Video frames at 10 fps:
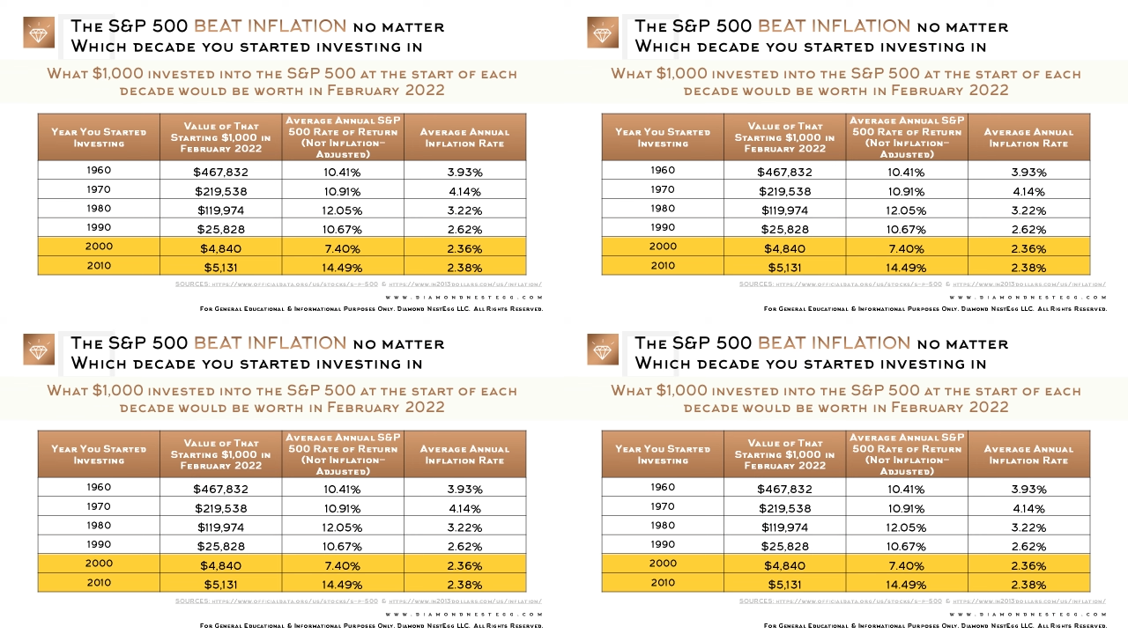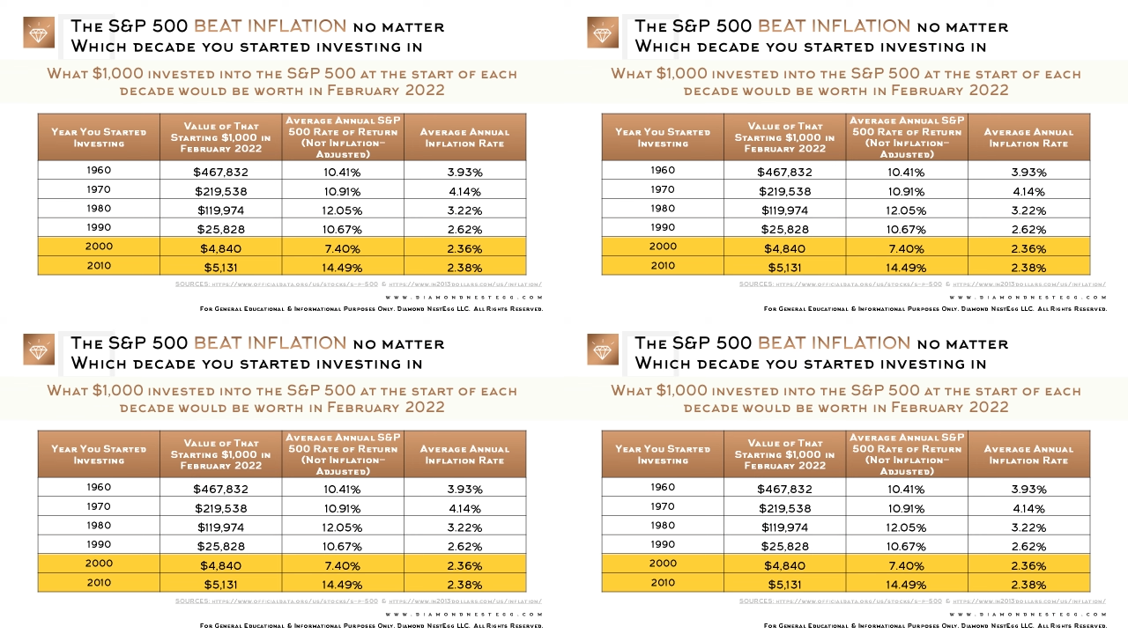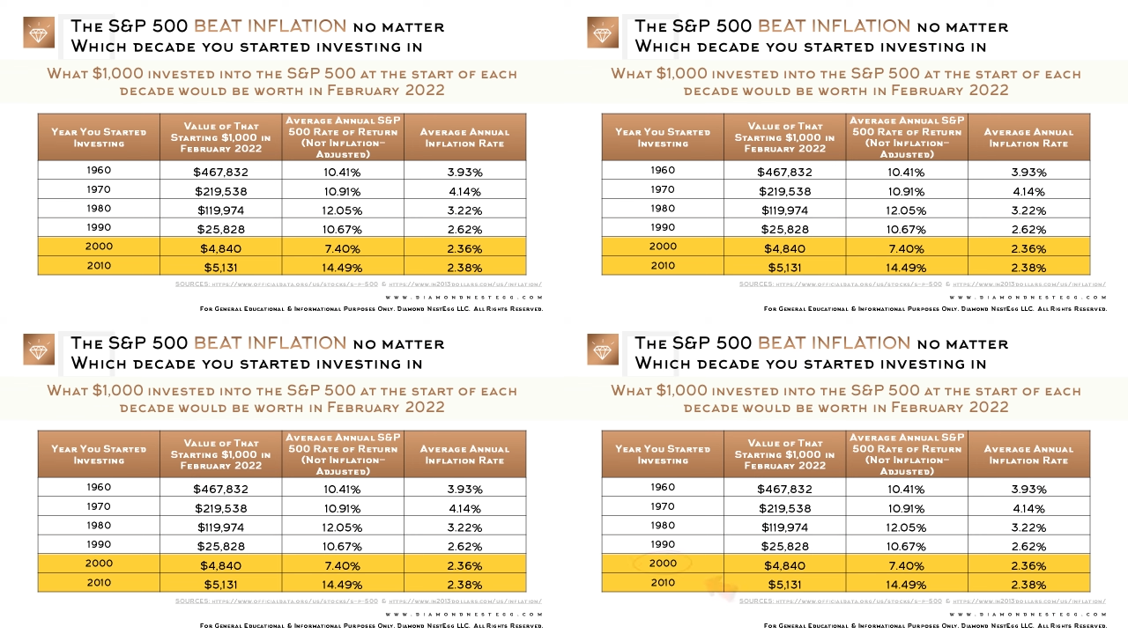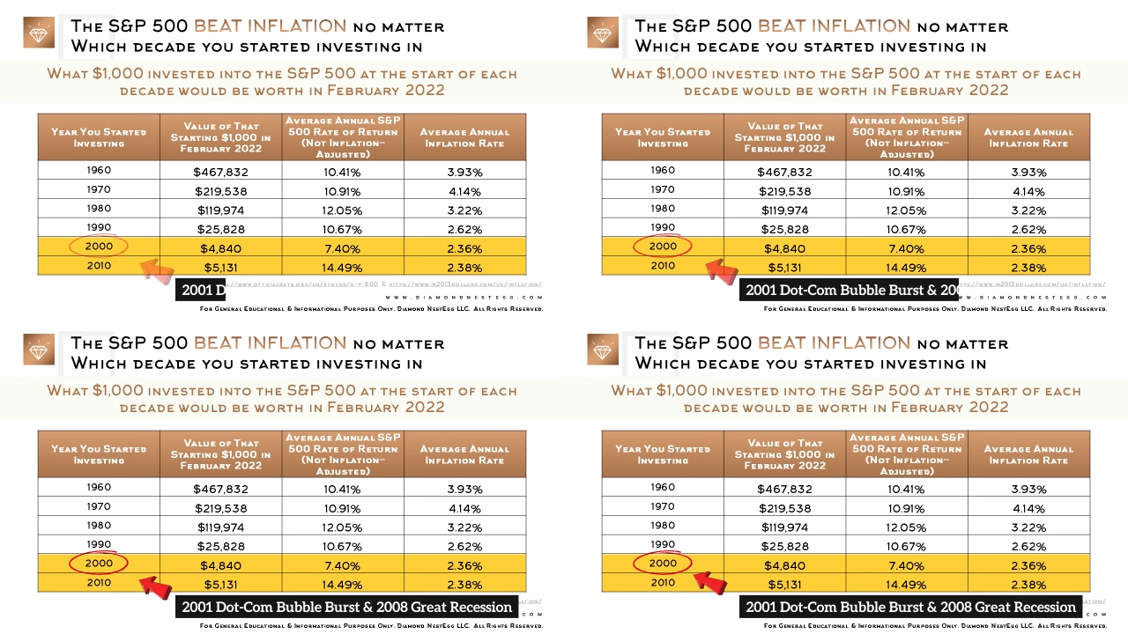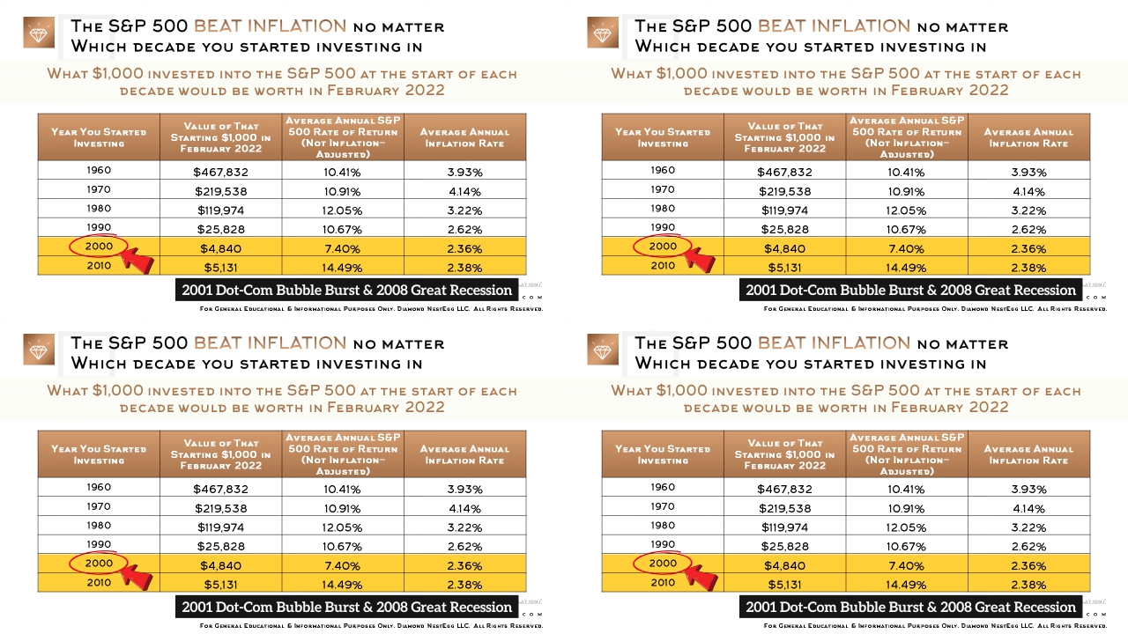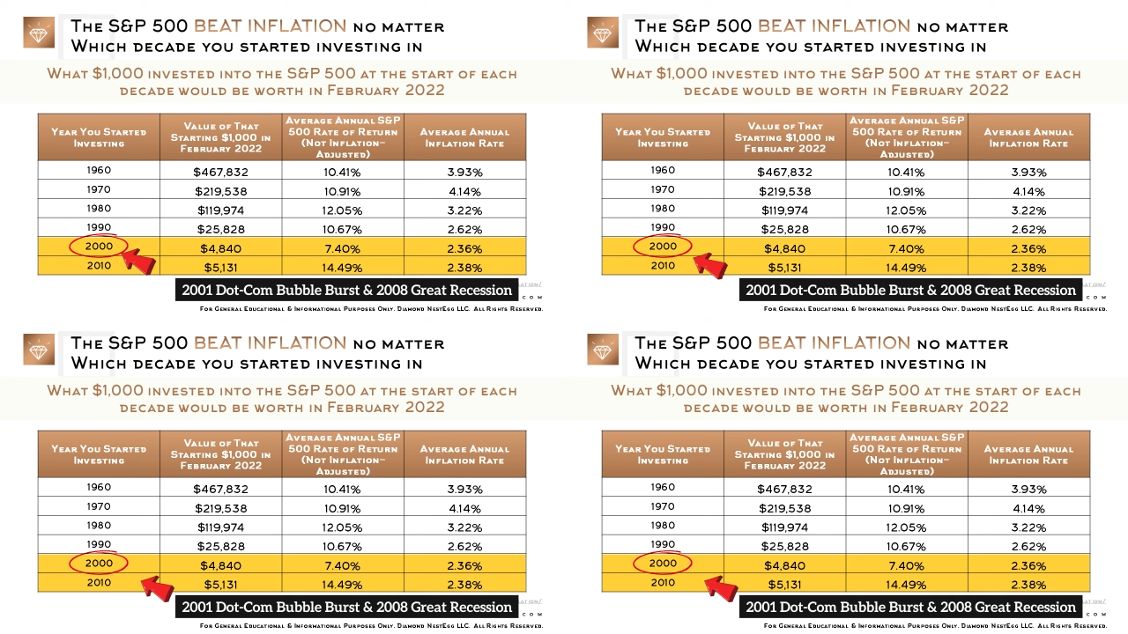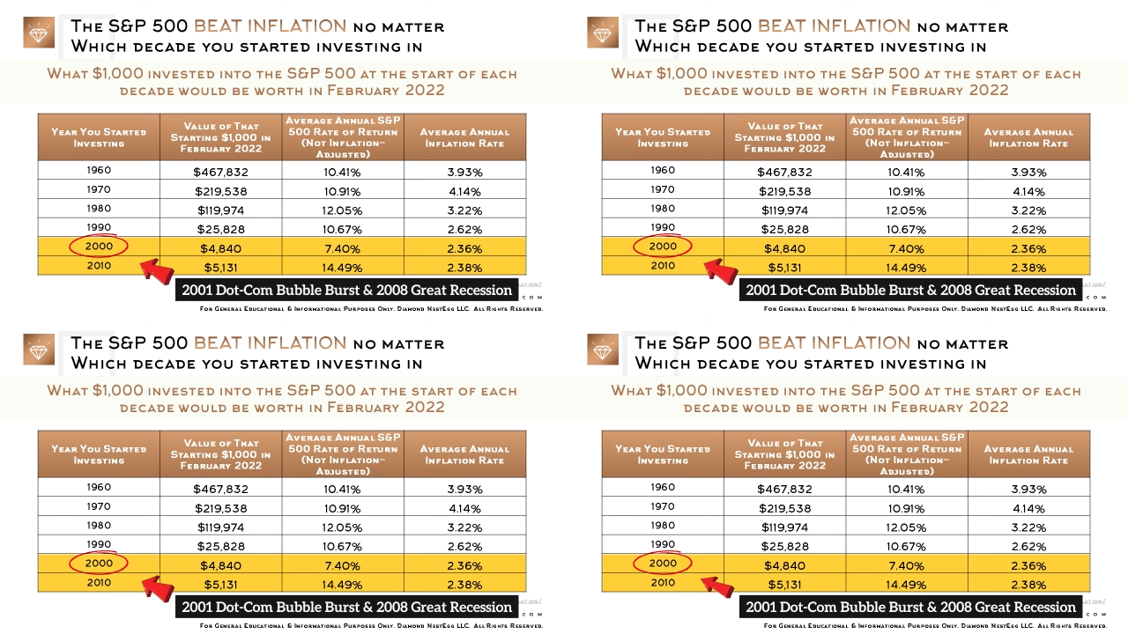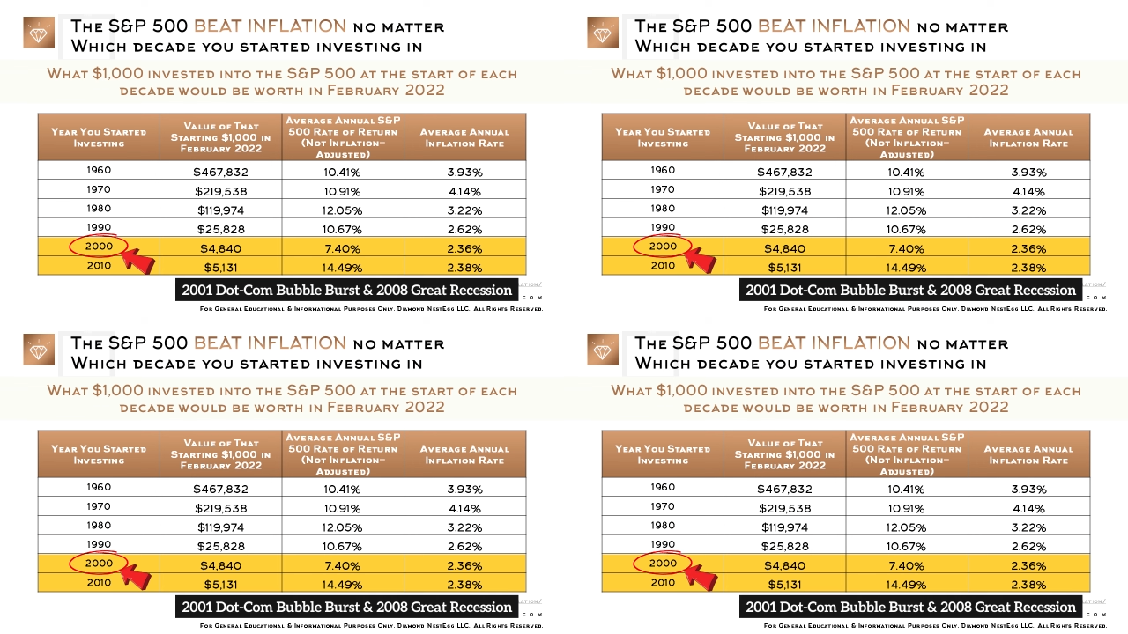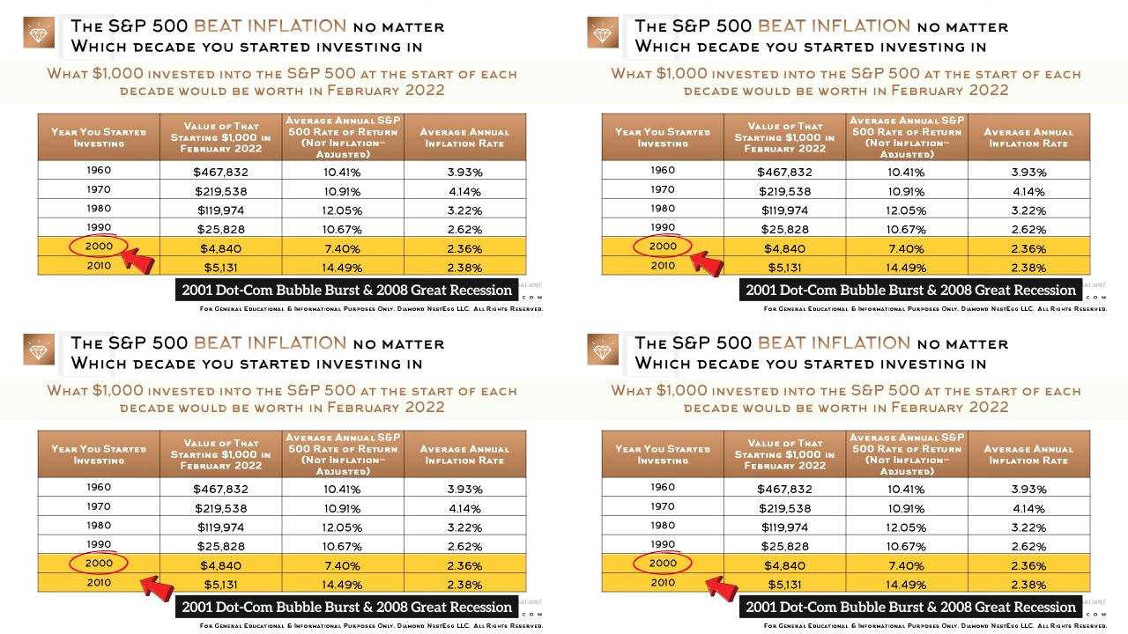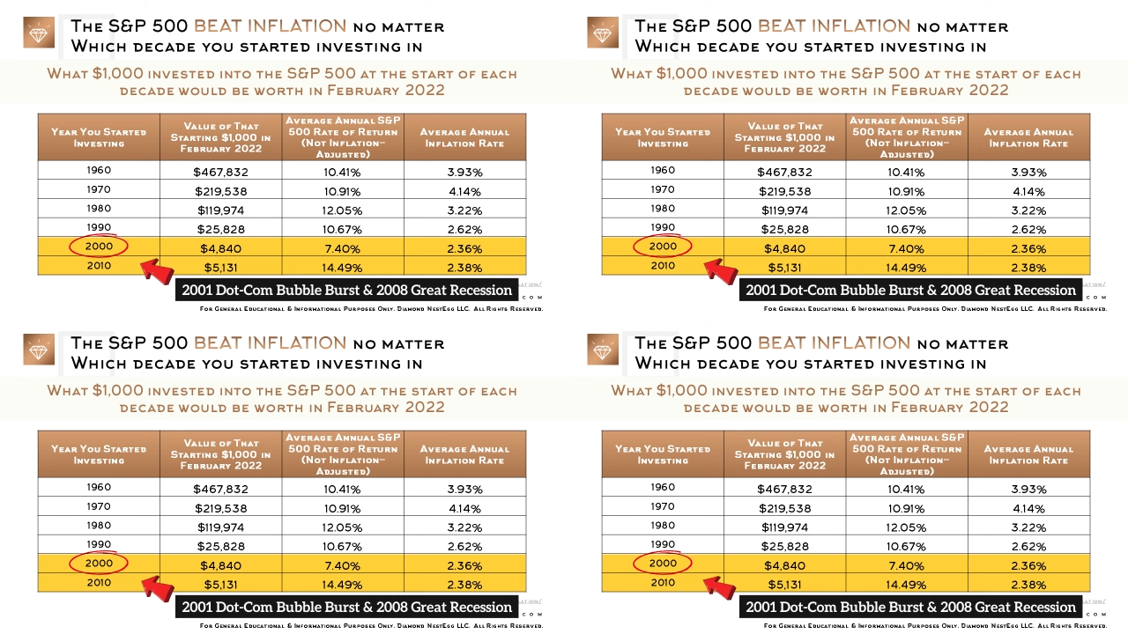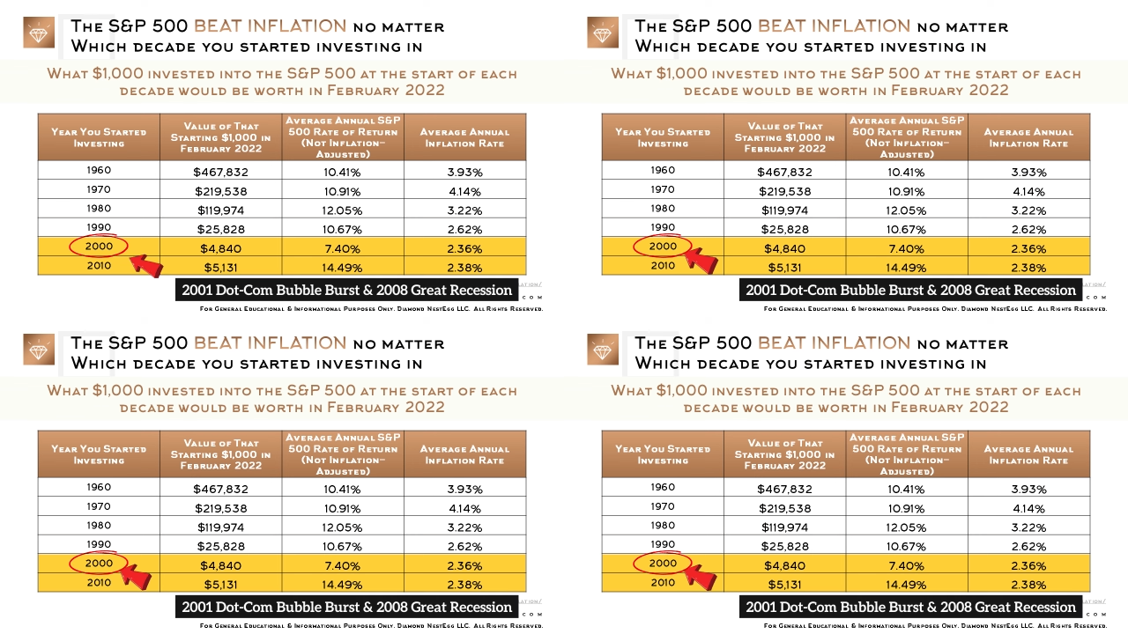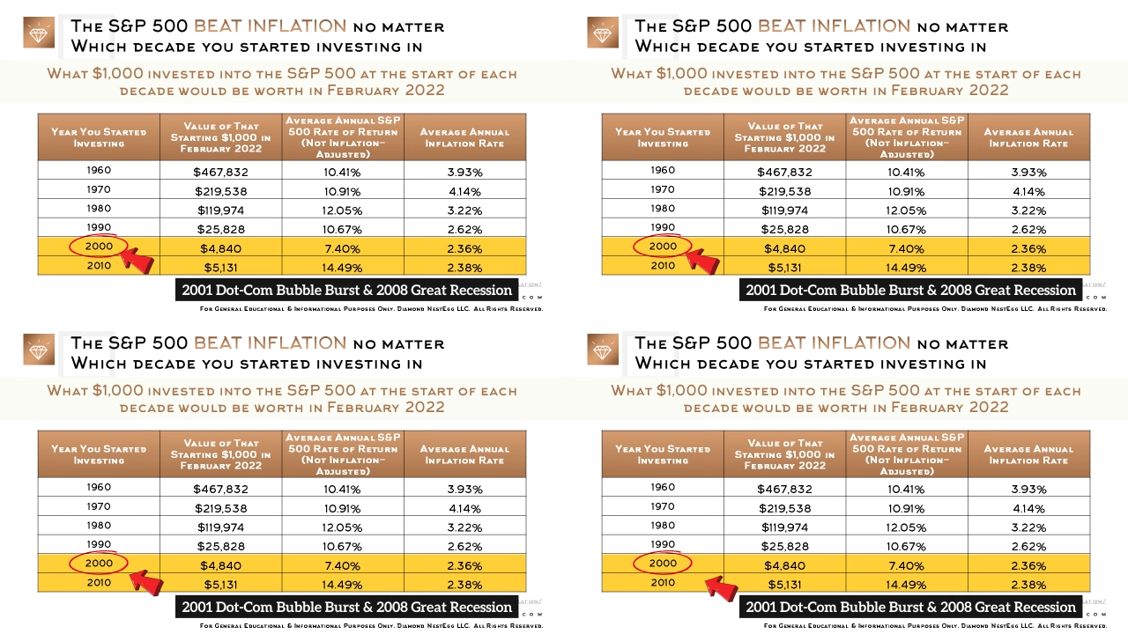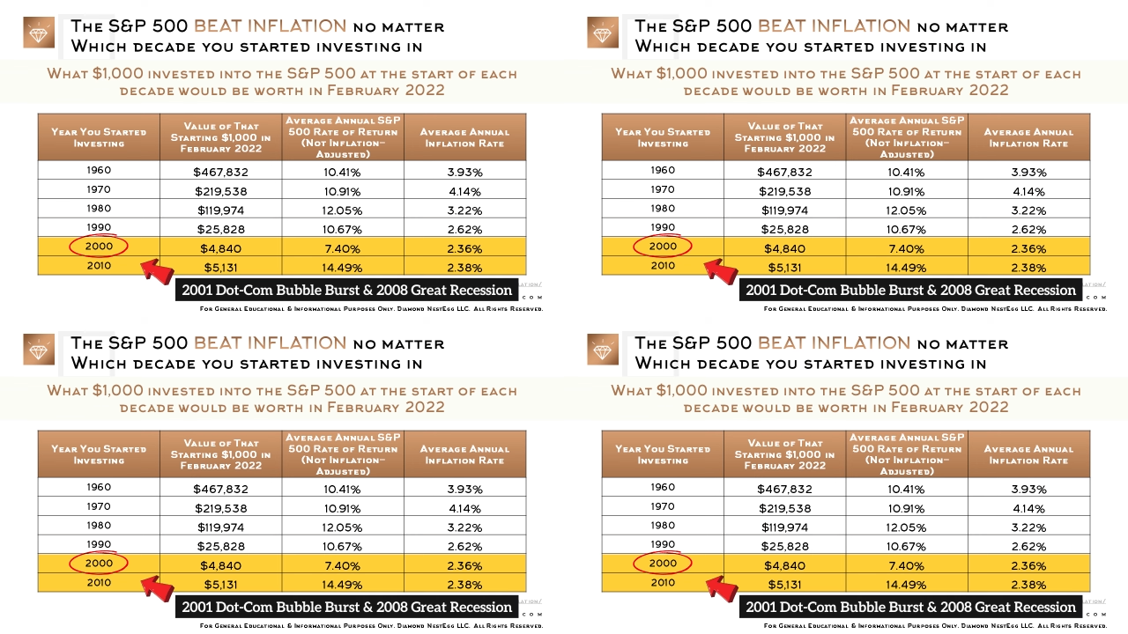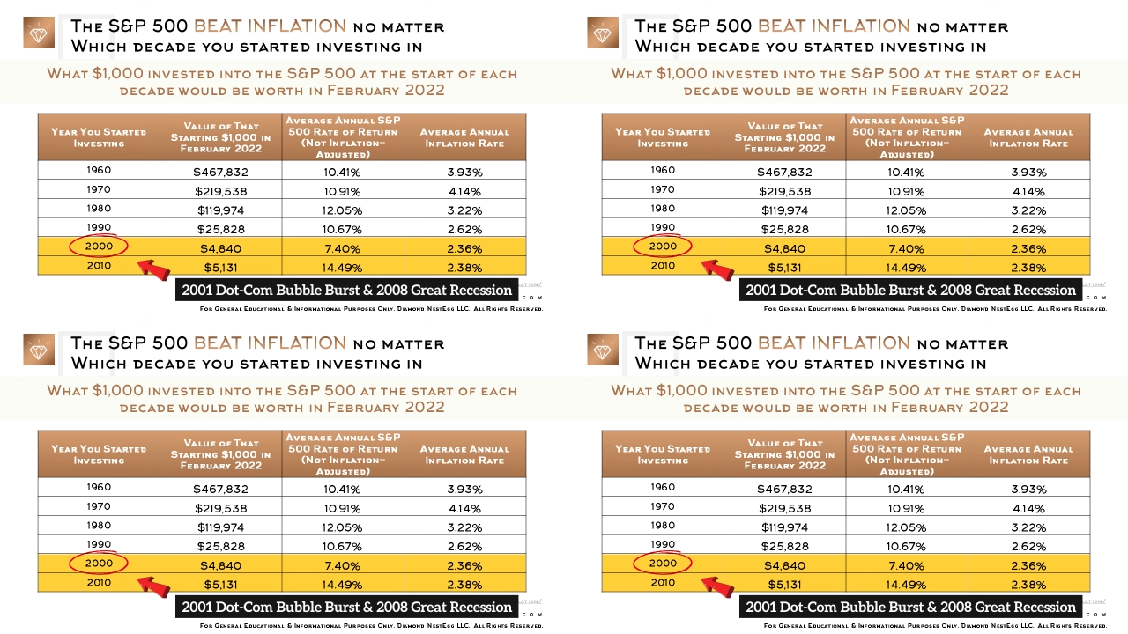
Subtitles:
(no speaker visible)